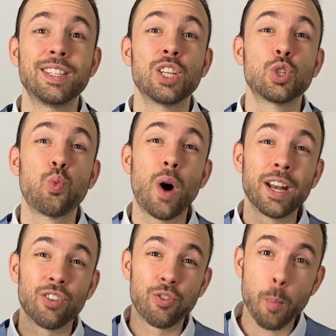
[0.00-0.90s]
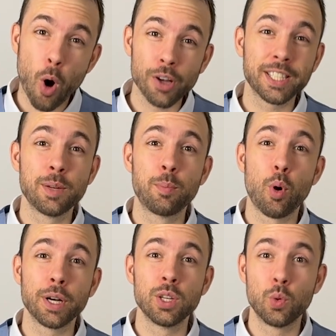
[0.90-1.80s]
is one of most
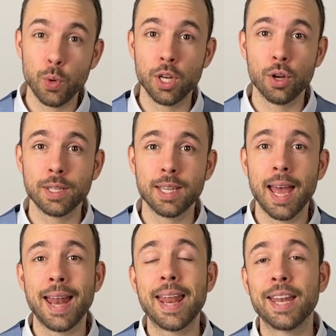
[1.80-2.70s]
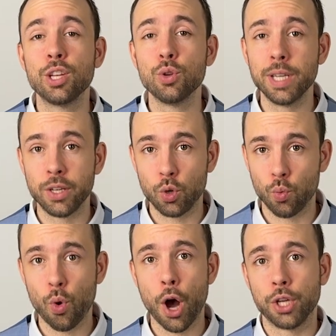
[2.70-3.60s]
important videos that you need to
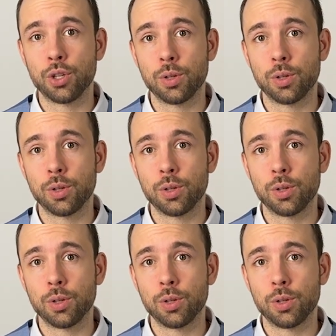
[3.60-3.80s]
watch